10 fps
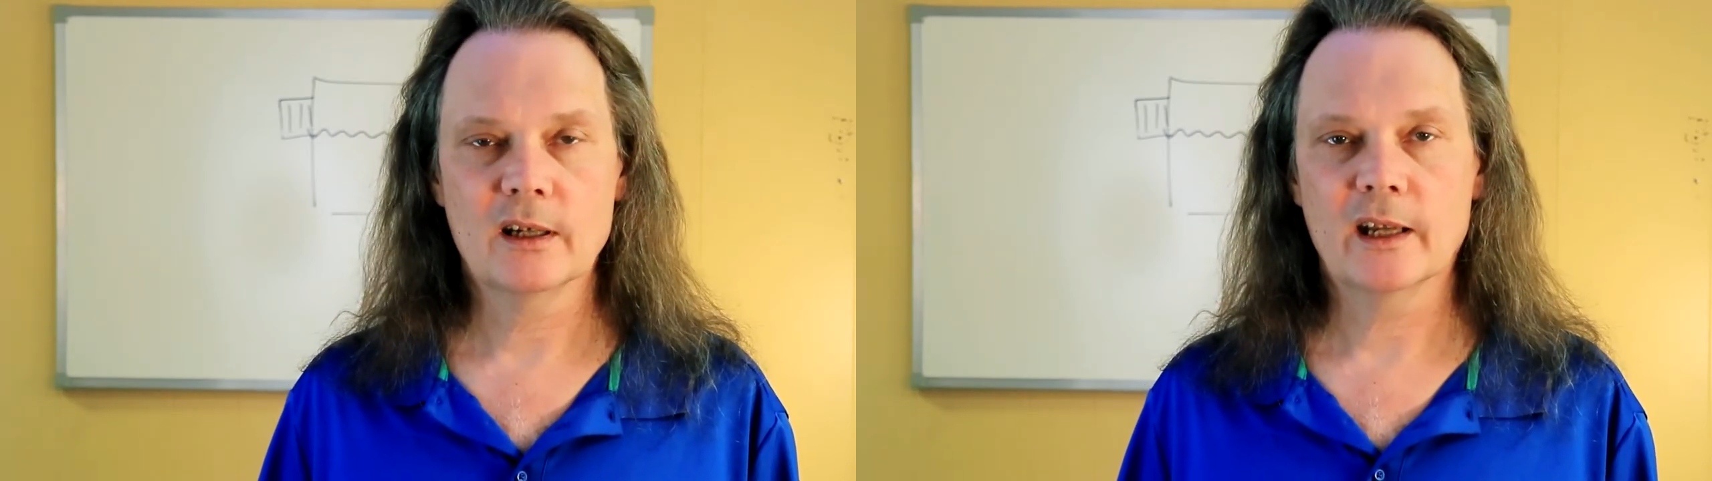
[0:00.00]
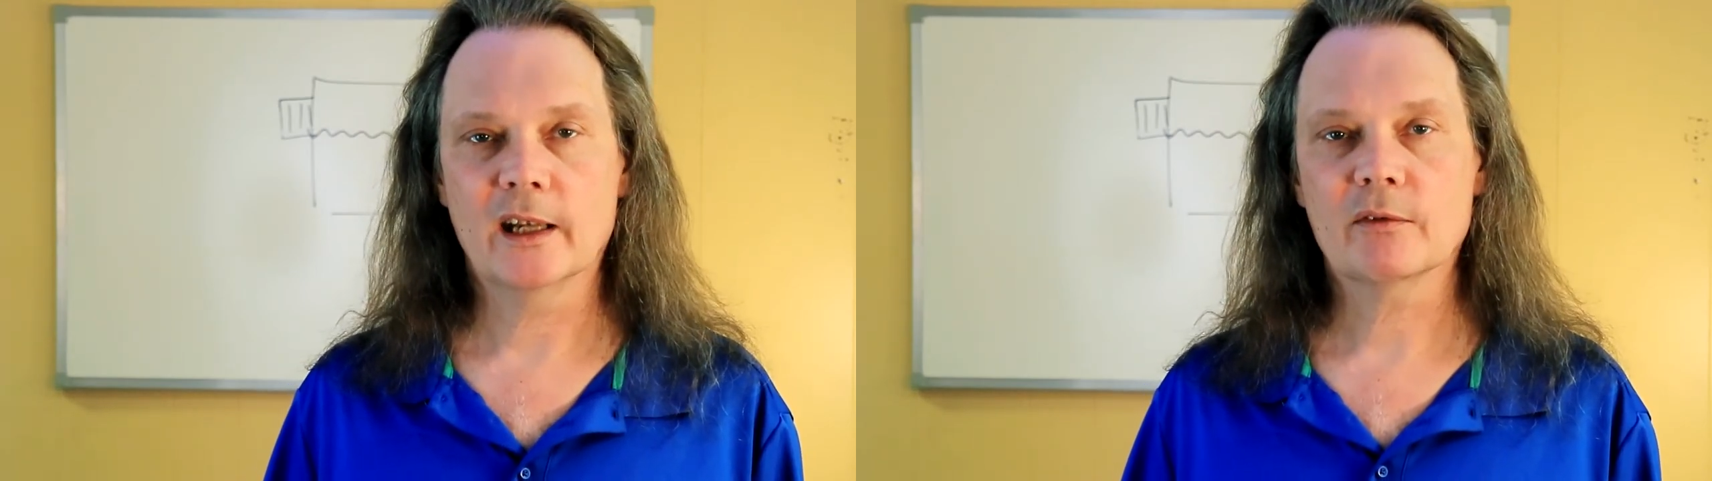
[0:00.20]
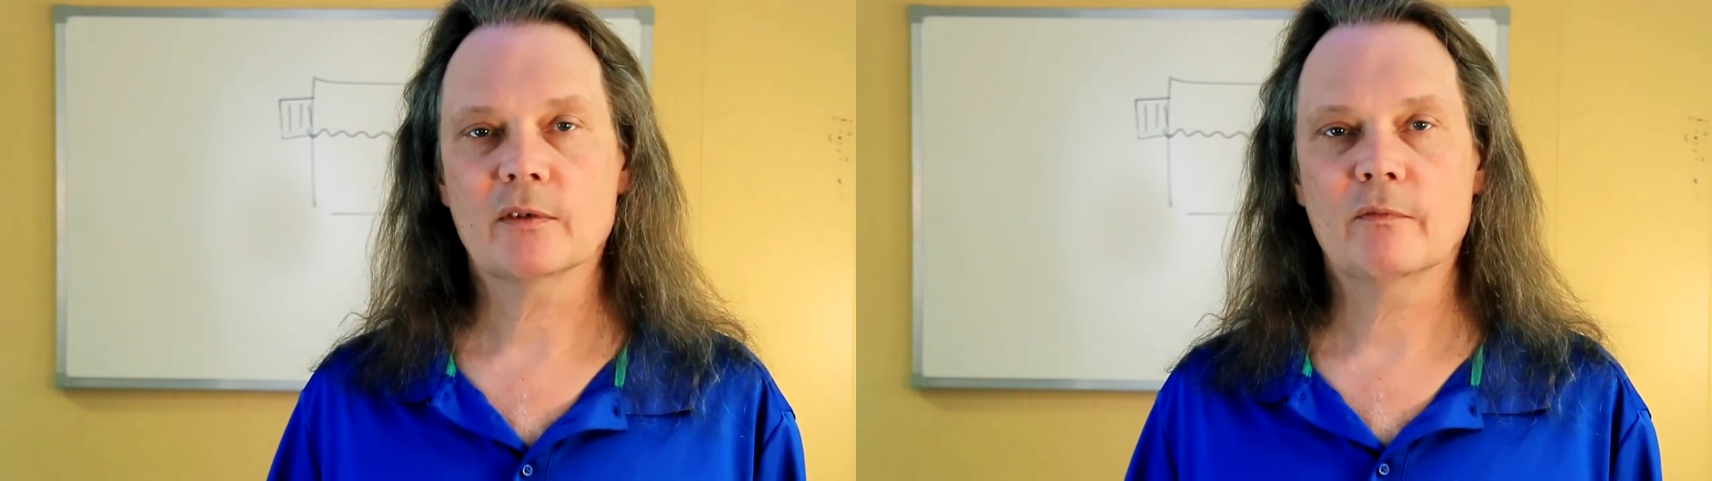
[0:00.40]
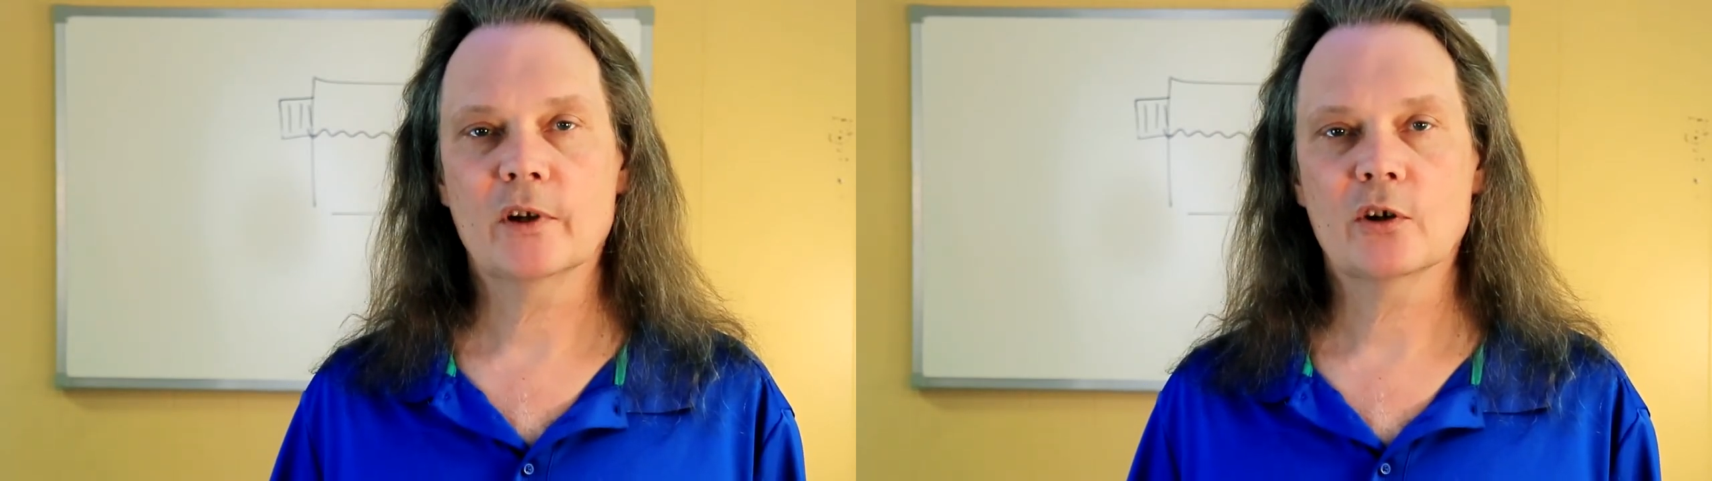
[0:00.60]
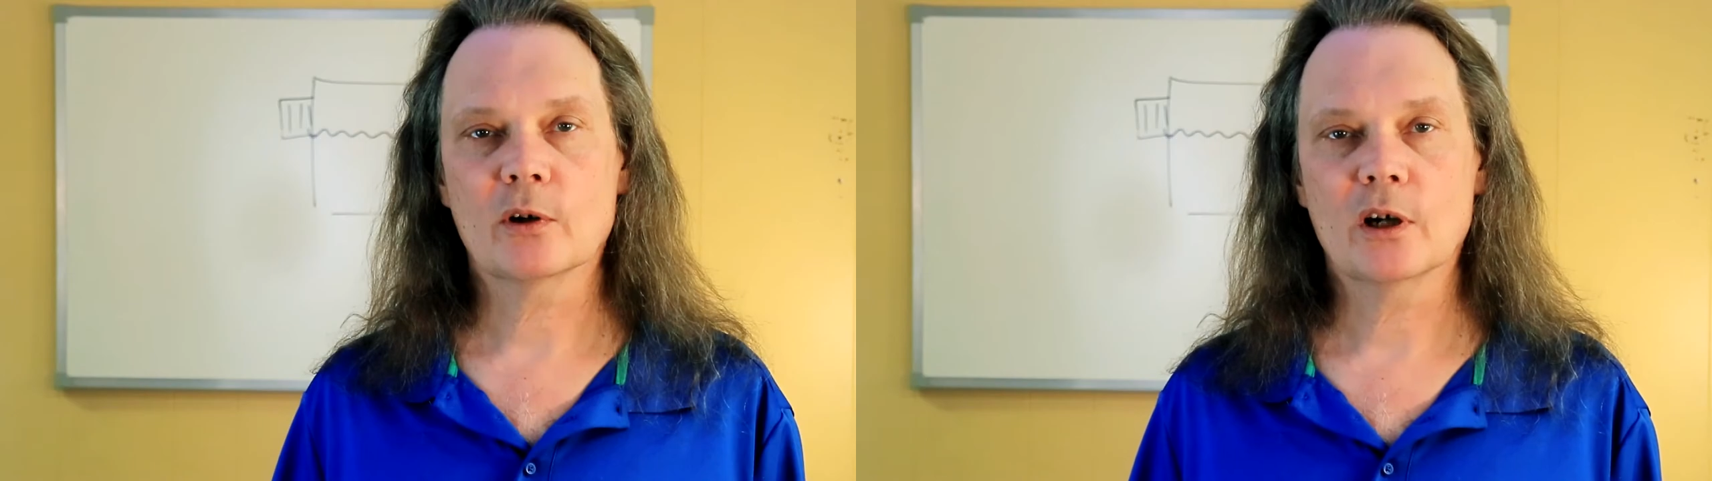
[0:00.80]
and I have to
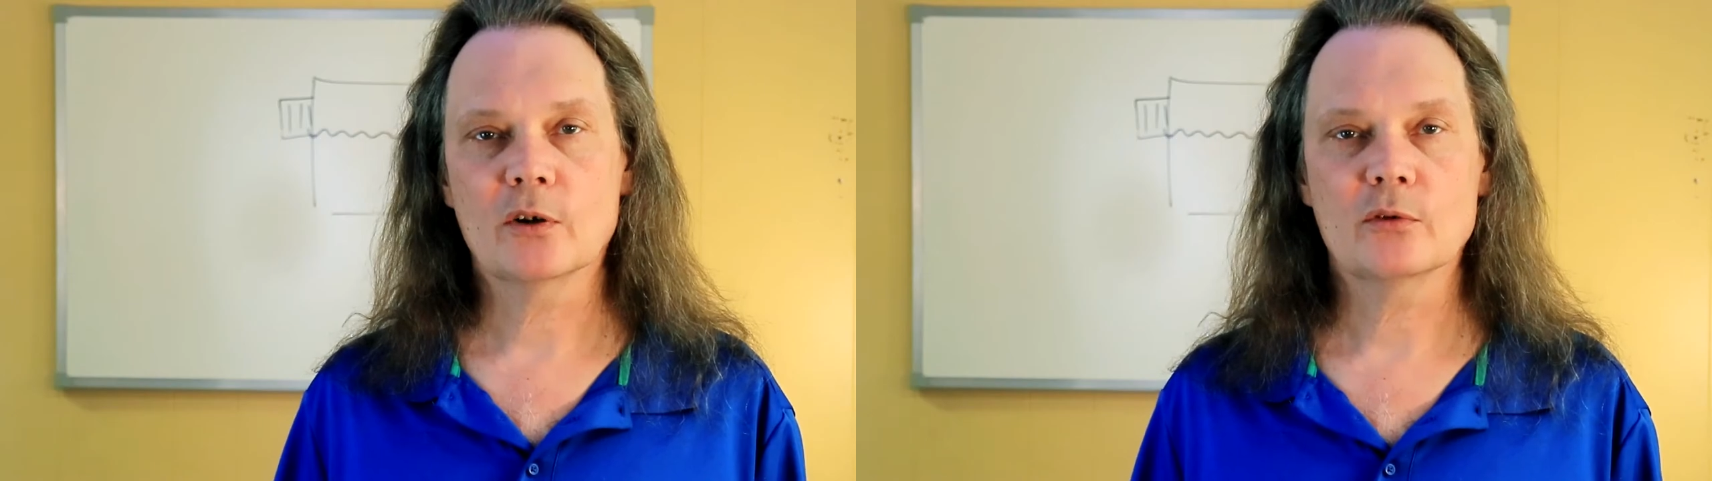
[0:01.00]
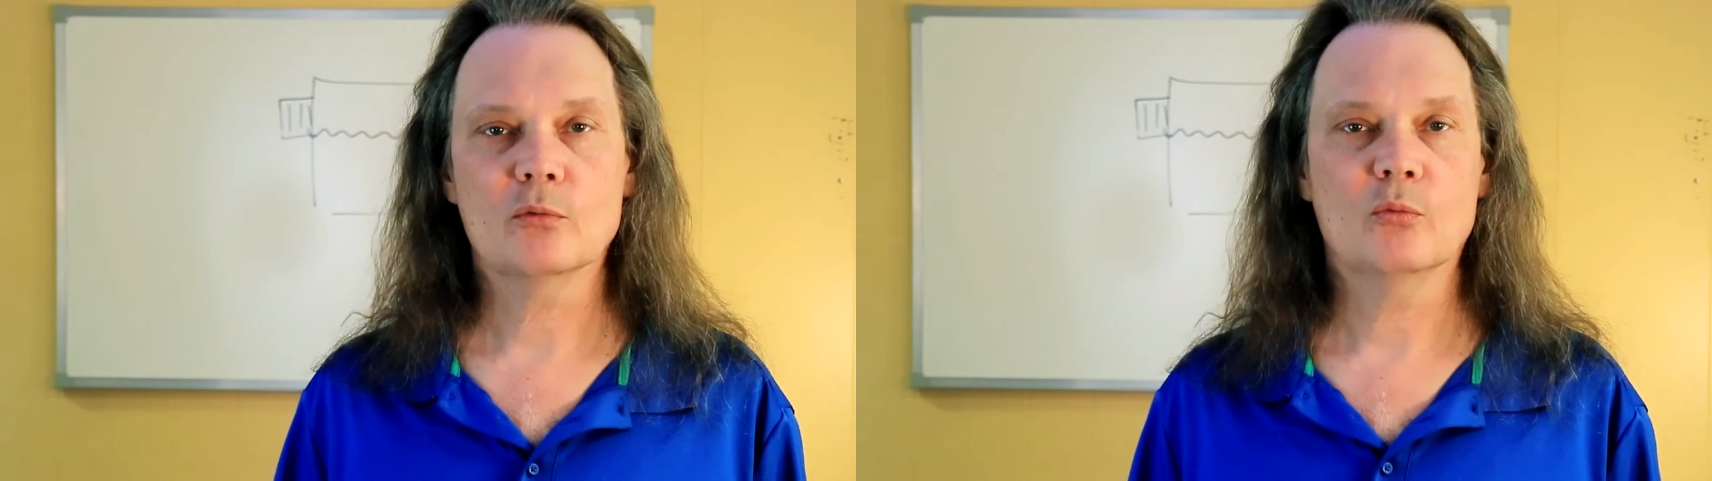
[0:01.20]
figure out